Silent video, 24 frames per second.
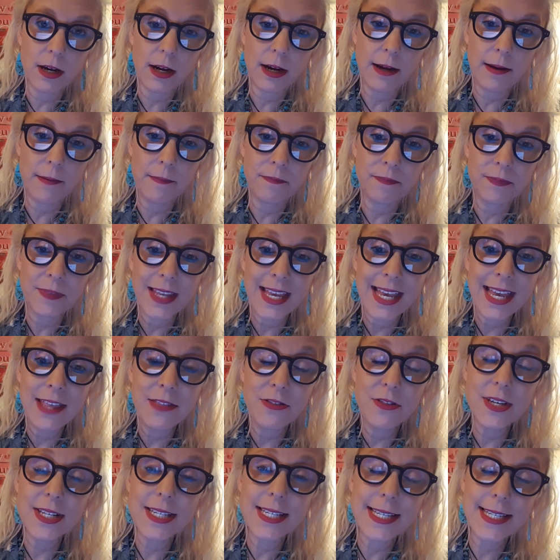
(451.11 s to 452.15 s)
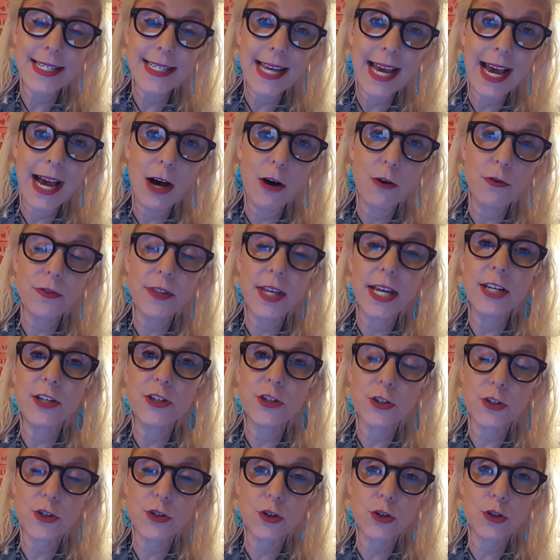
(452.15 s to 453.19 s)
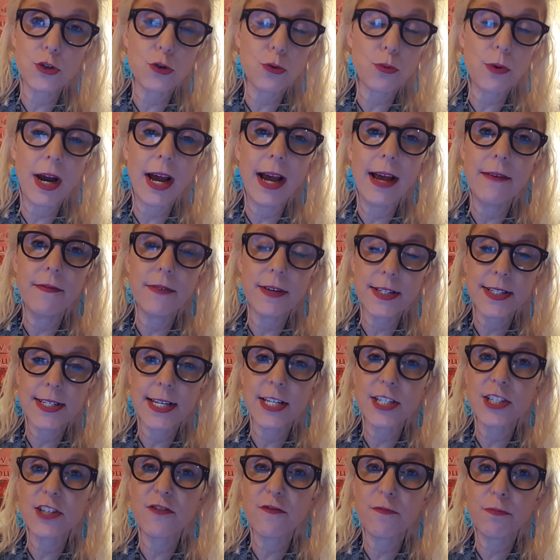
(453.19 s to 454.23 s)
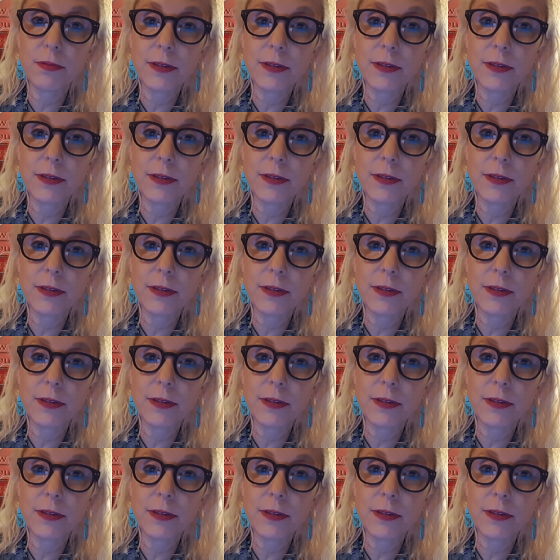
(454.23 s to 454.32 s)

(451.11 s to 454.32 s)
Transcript: Um, this is how they just derive a sense of